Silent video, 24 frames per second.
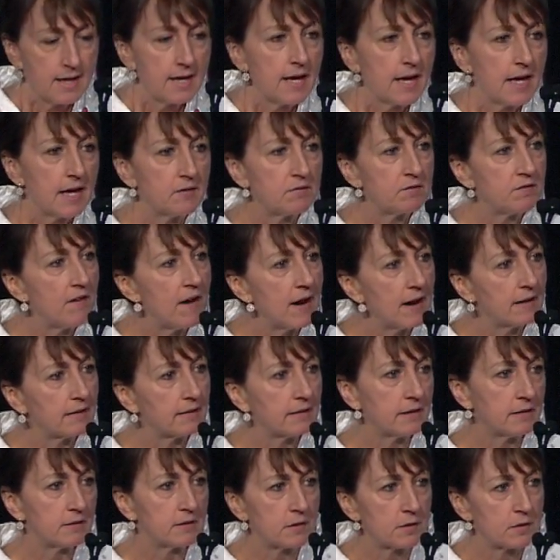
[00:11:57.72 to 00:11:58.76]
And
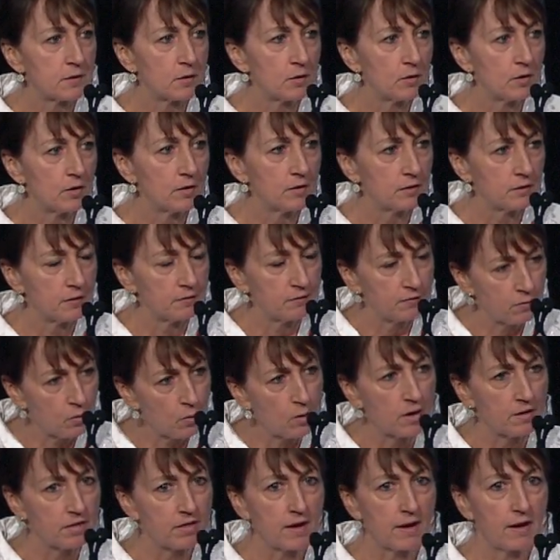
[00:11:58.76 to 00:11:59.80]
finally, the
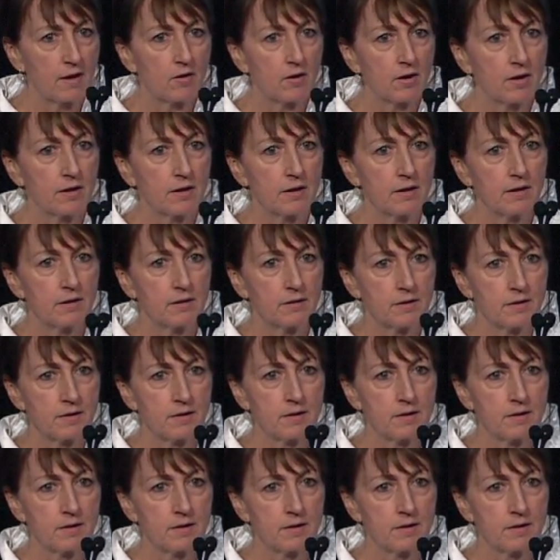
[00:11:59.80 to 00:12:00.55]
fourth area